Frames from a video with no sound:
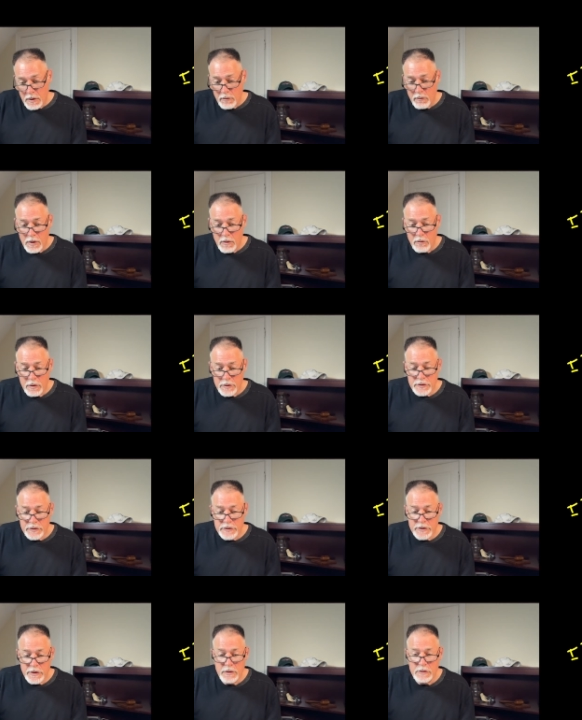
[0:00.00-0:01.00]
What I want to
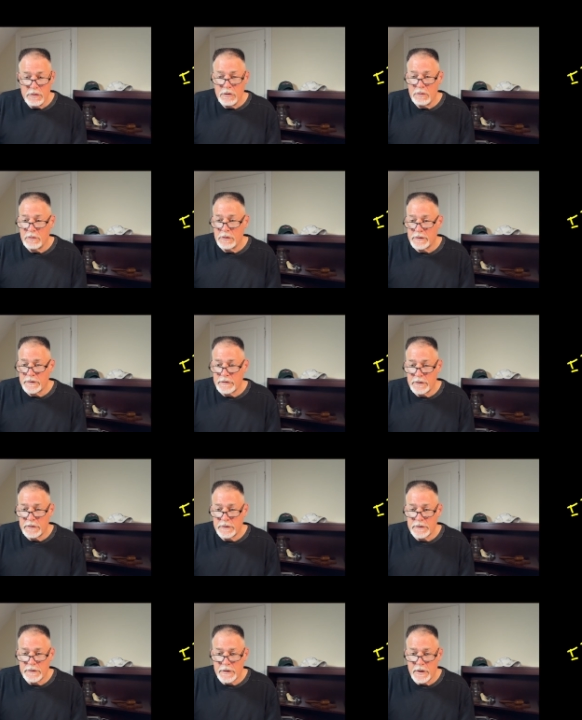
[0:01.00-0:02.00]
show you is this
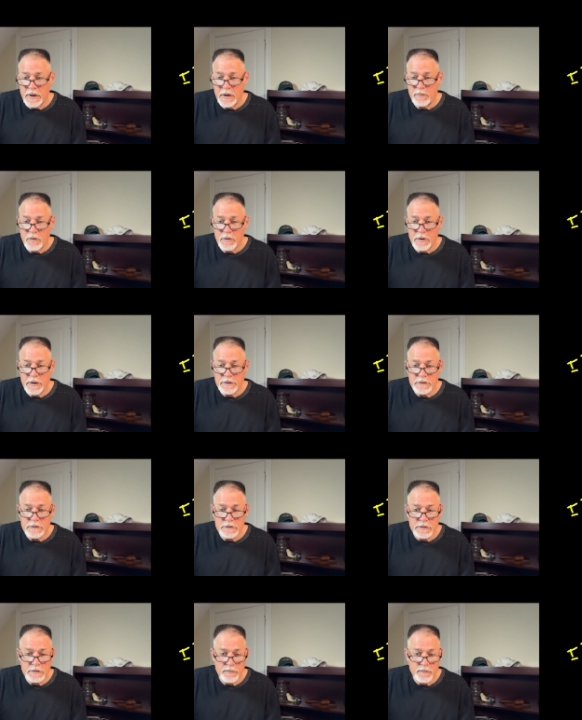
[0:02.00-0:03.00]
same
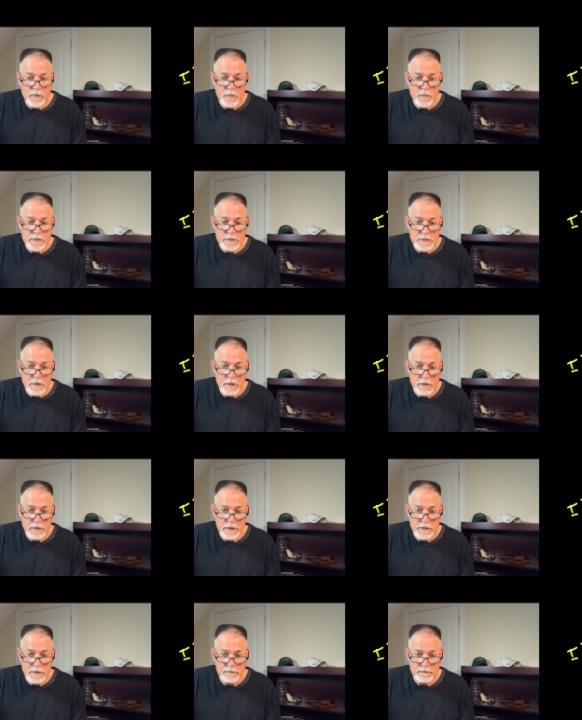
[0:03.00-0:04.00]
relationship that we saw
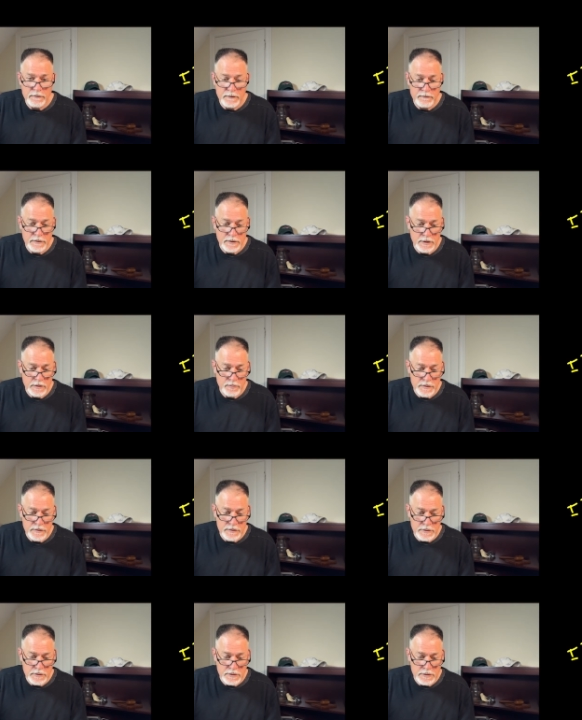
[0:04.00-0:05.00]
at the 15th
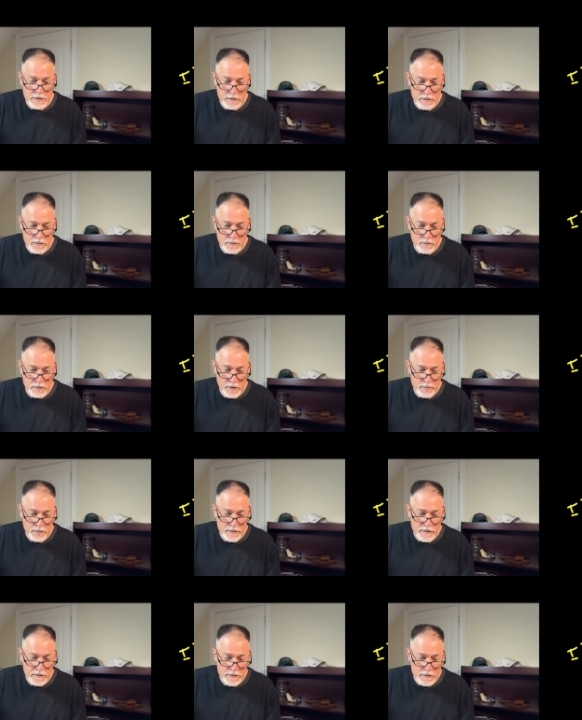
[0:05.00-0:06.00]
position, at the 20
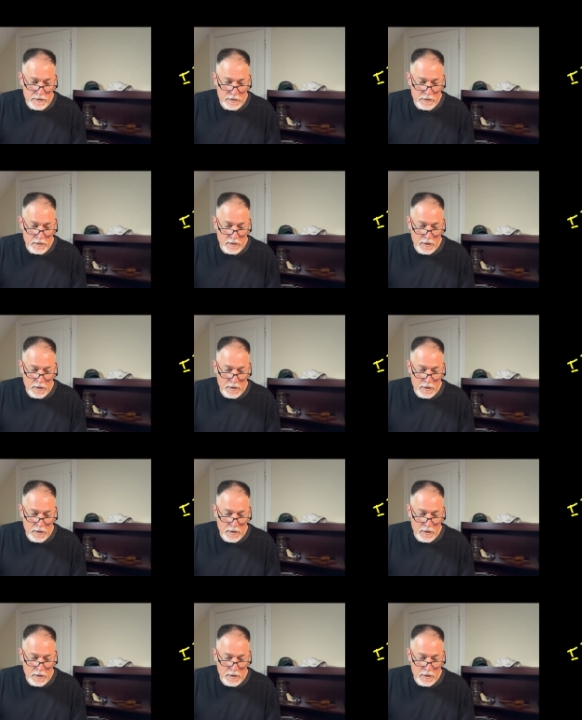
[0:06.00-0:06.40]
position,